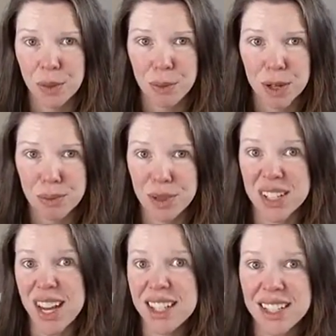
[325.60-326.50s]
pretty
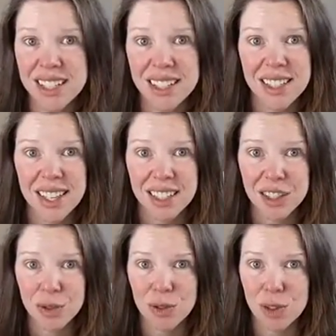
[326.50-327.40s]
protected,
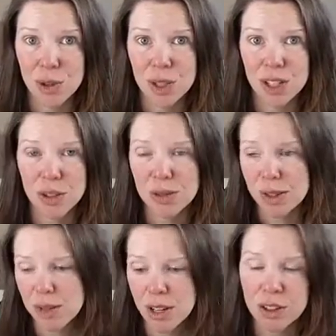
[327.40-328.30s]
and you can use
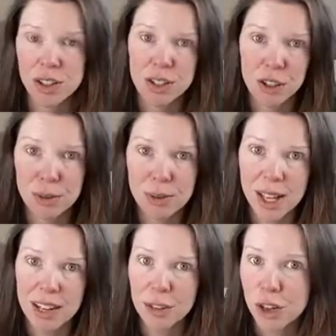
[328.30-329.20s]
the meter to determine
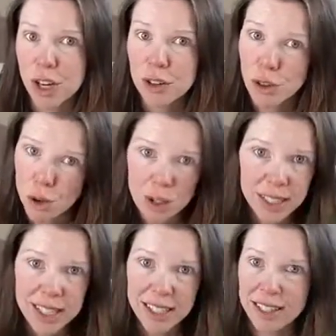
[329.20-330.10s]
that. If you're here
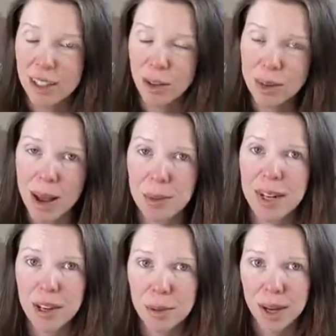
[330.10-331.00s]
locally, I'm happy
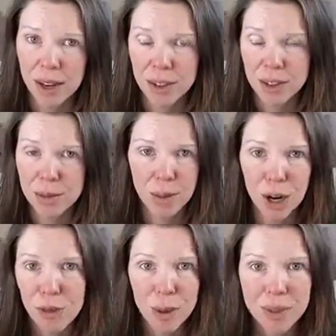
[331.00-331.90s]
to help out. You can
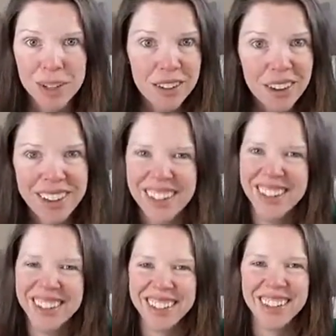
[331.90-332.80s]
borrow my meter.
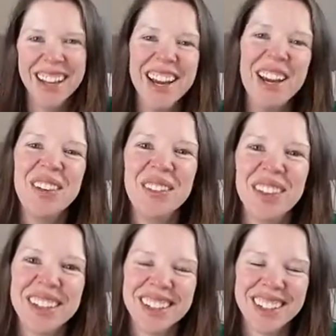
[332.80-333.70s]

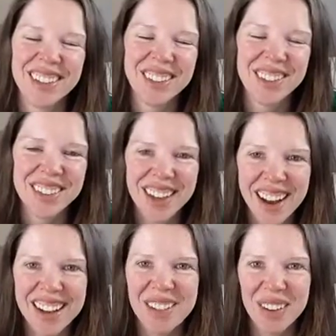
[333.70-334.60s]
But, if you're
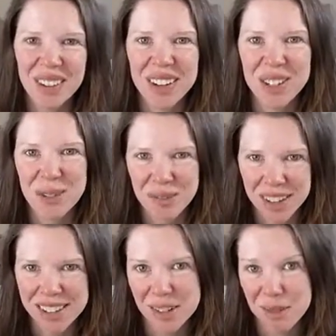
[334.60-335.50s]
not, you may want to
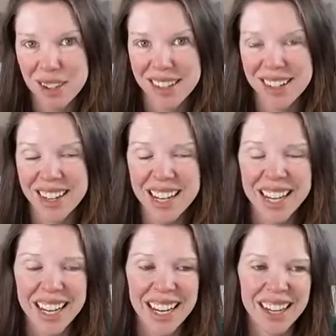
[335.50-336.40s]
invest in one
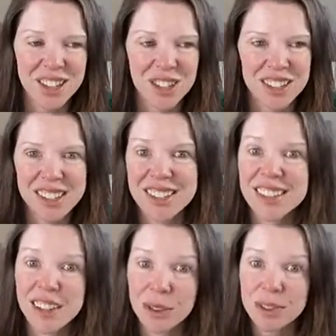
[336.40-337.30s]
and just,
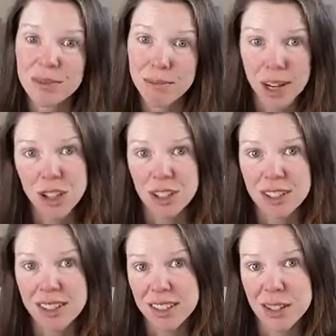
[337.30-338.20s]
measure
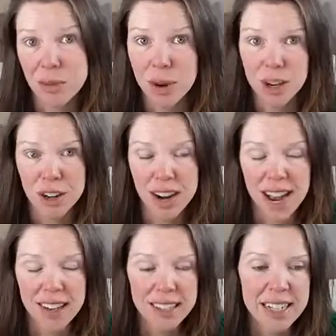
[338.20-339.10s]
and see where you're
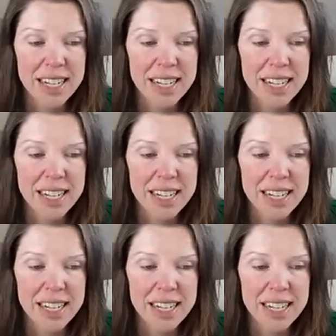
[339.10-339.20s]
at.